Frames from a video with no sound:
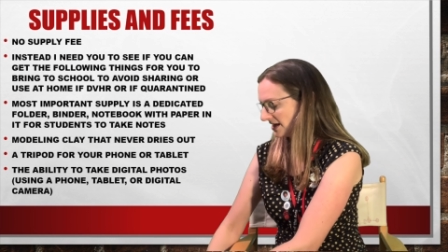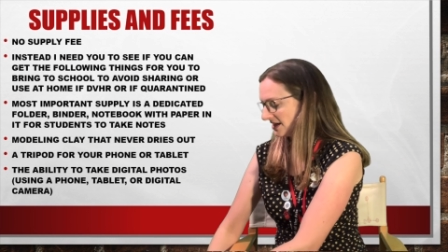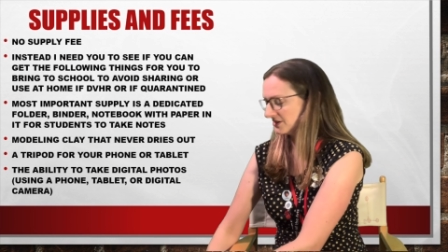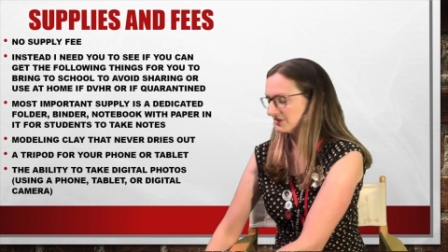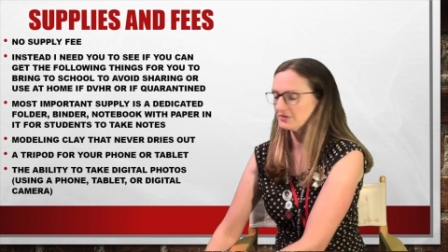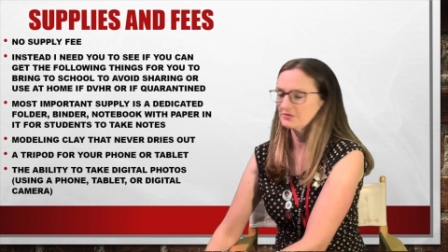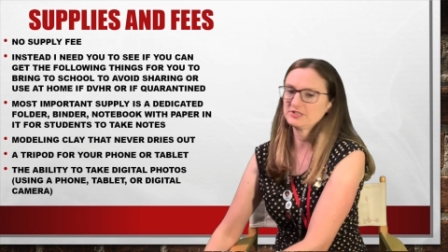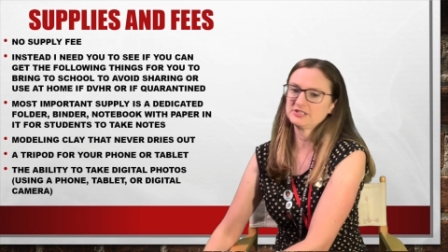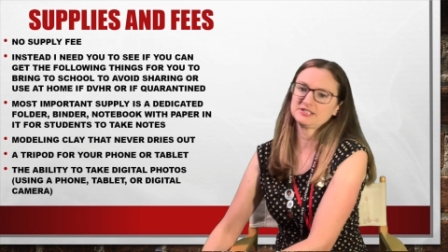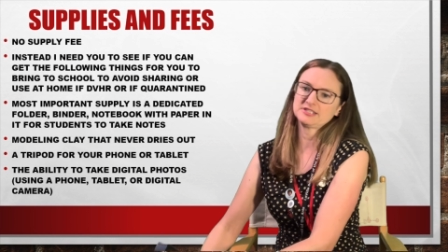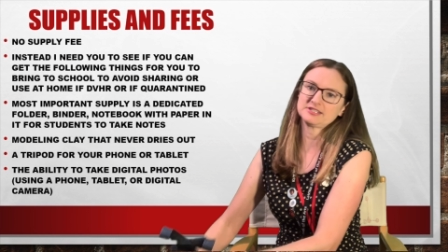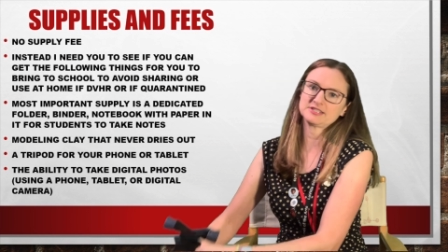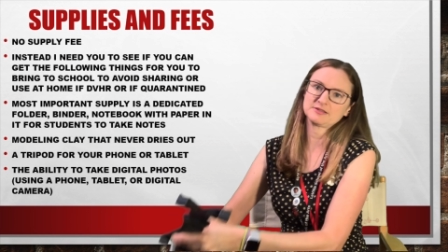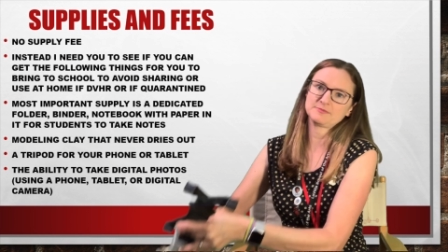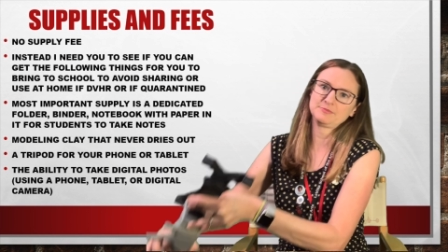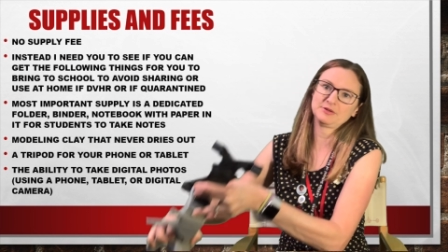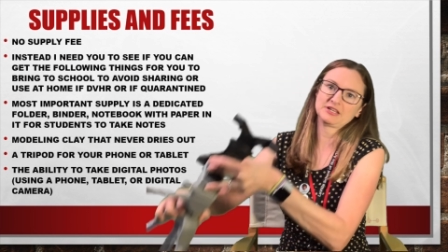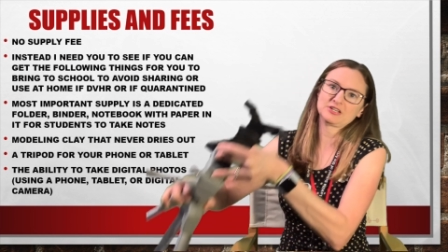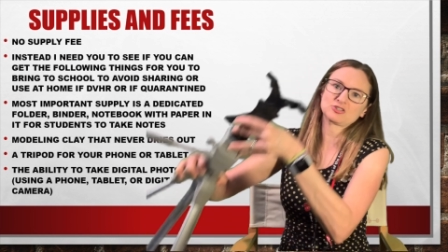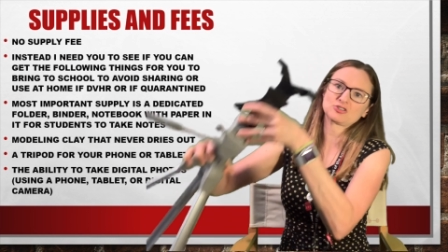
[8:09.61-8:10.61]
So this is a
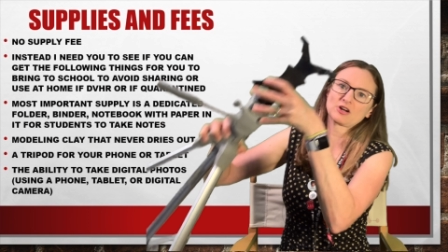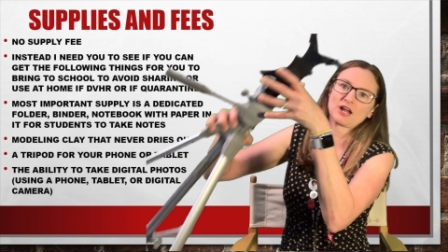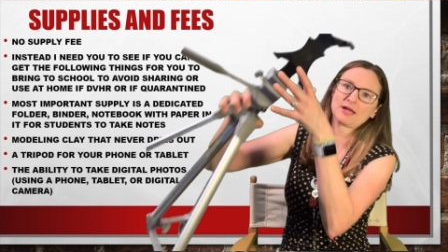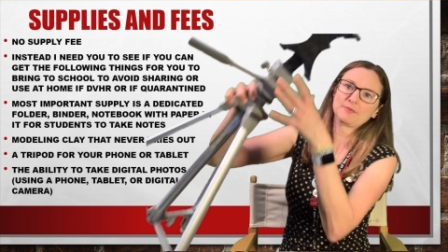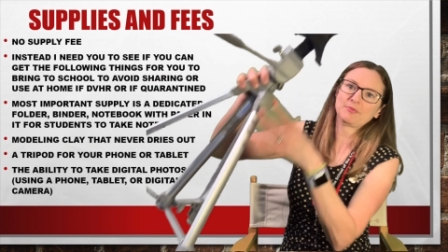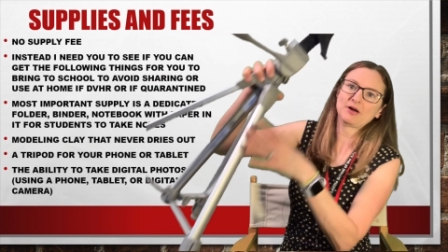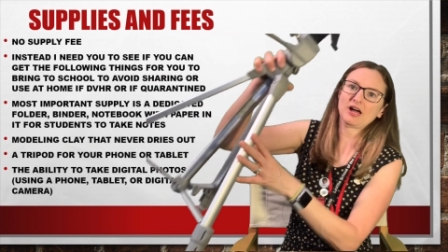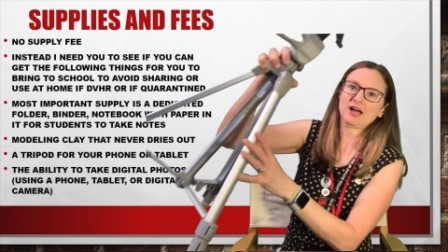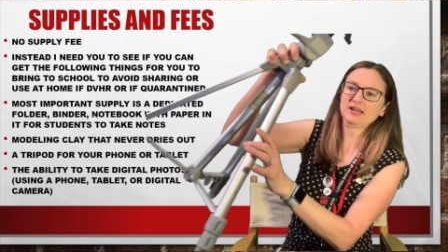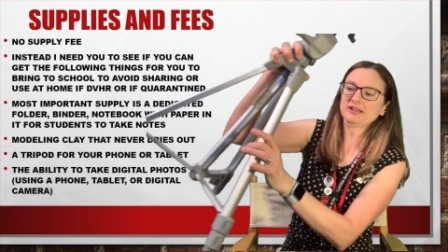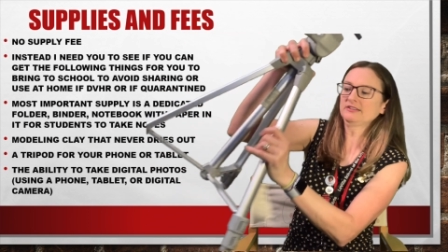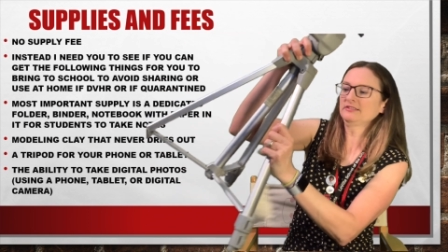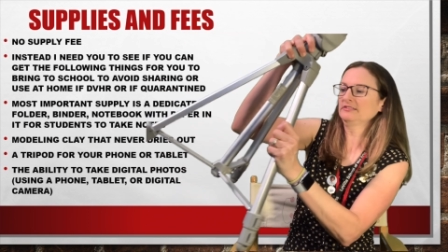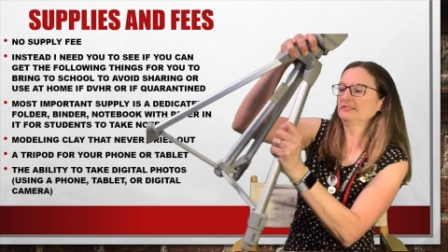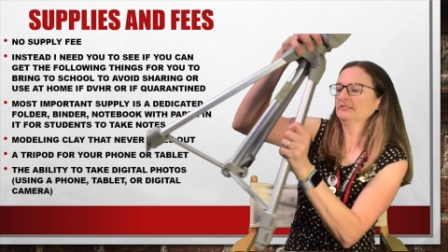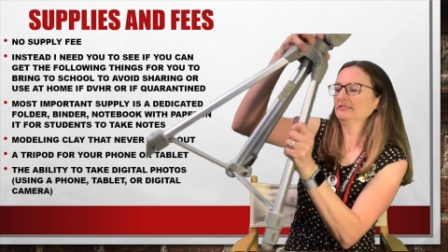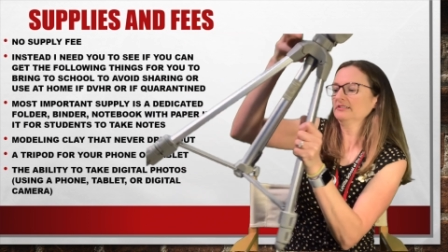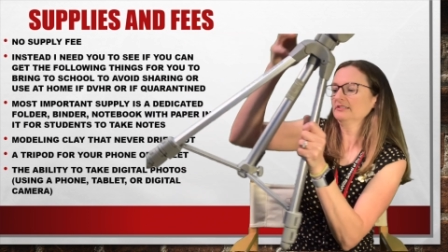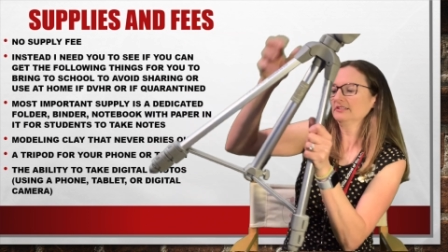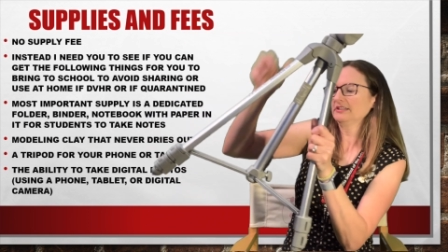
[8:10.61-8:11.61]
big tripod.
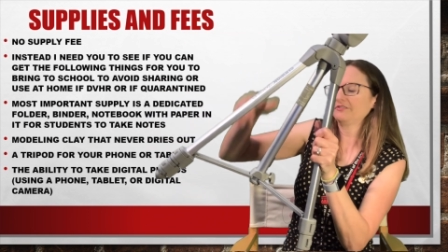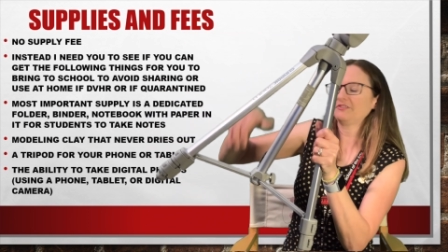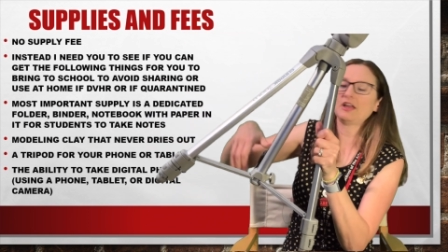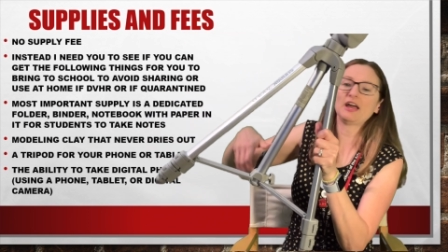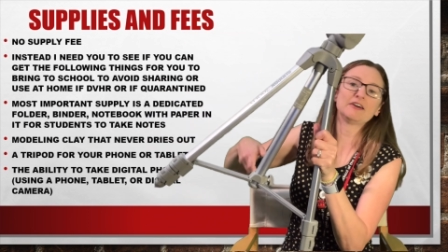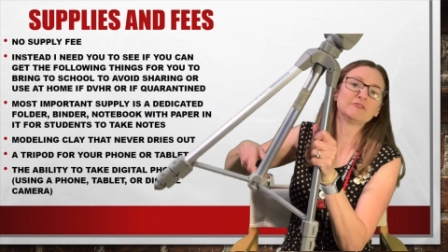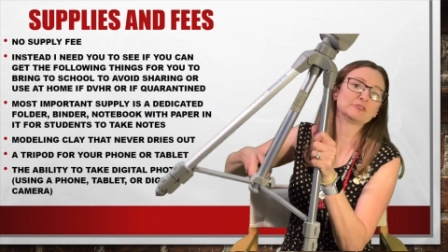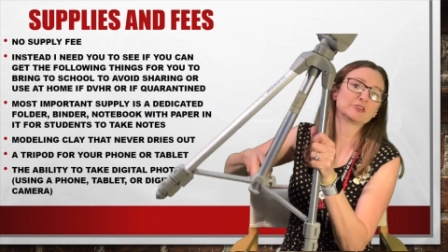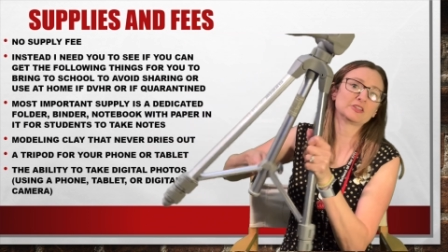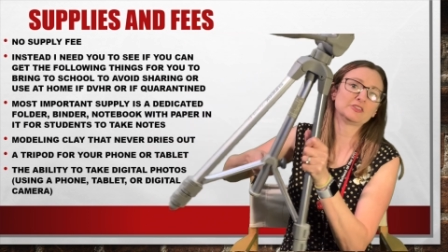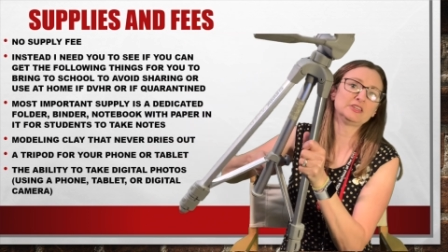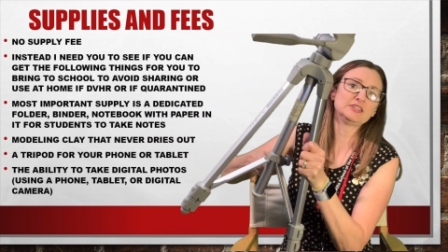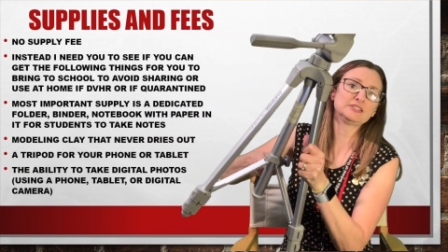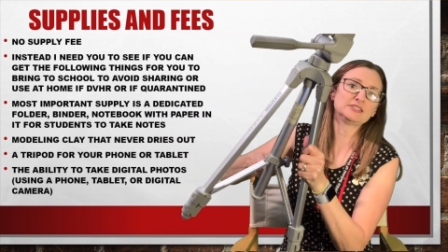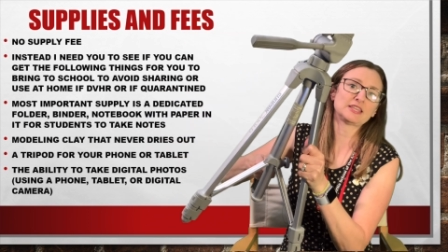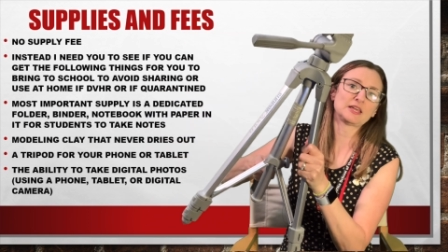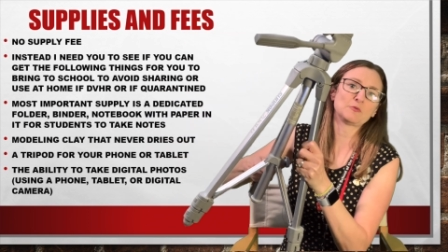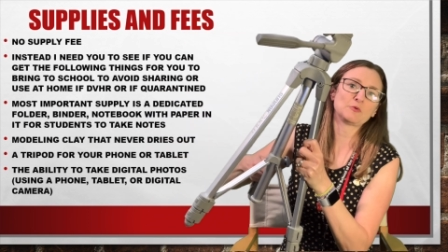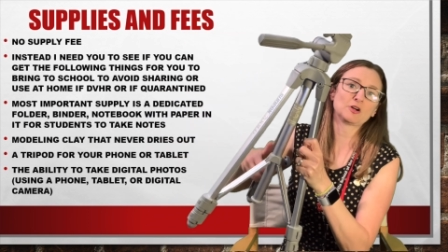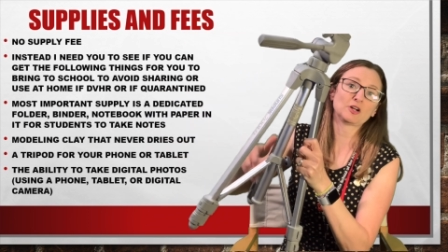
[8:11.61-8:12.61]
If you have one of these,
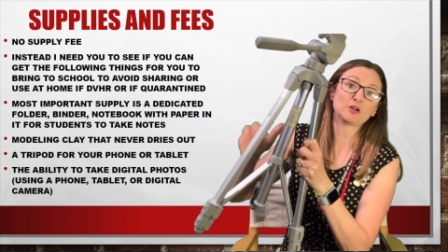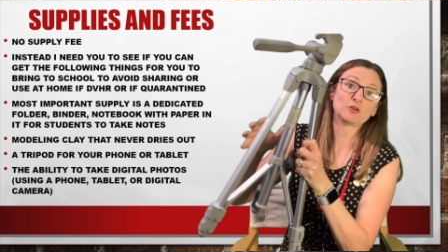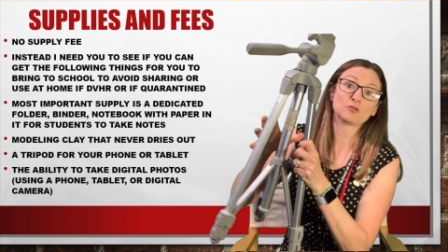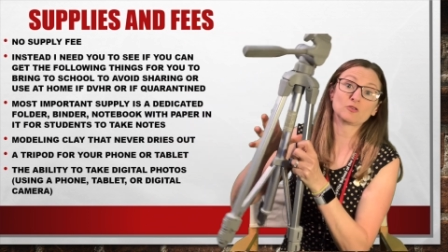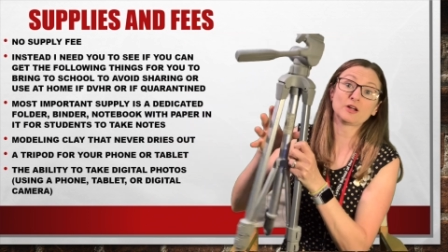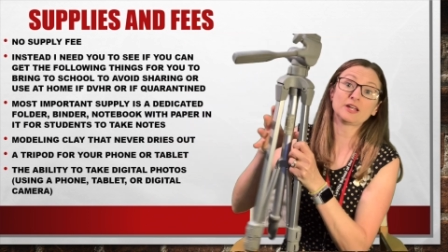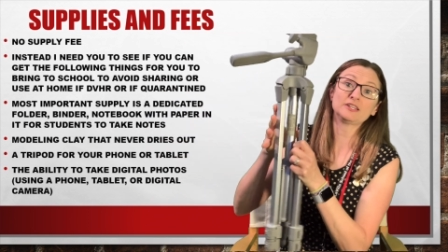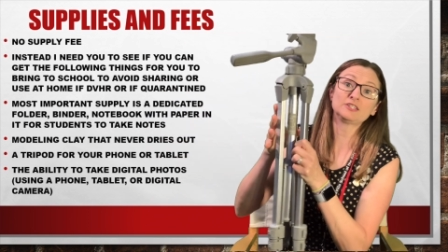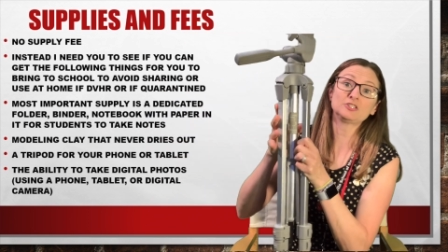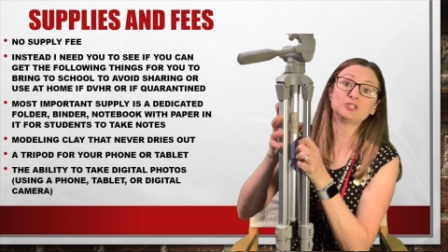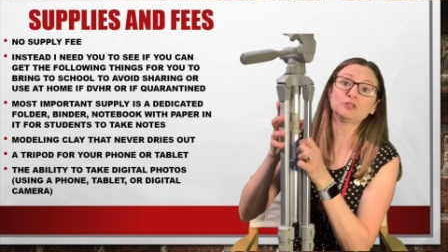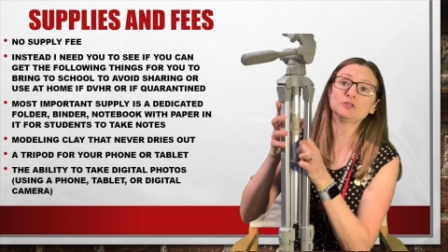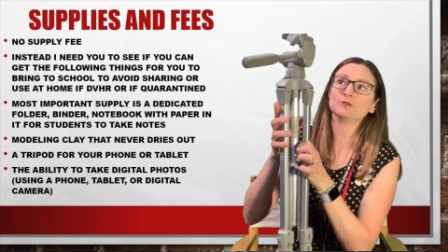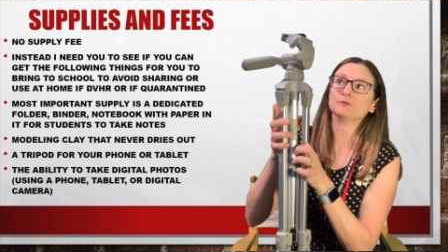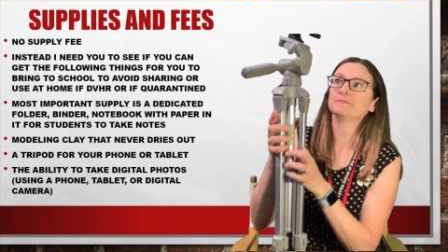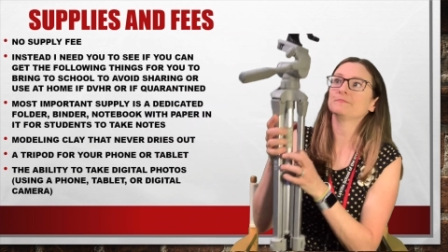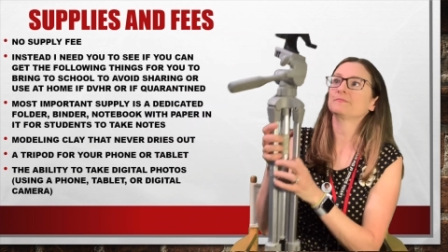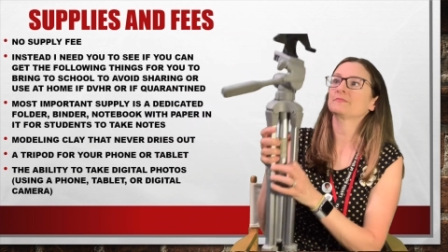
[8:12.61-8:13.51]
they work great too.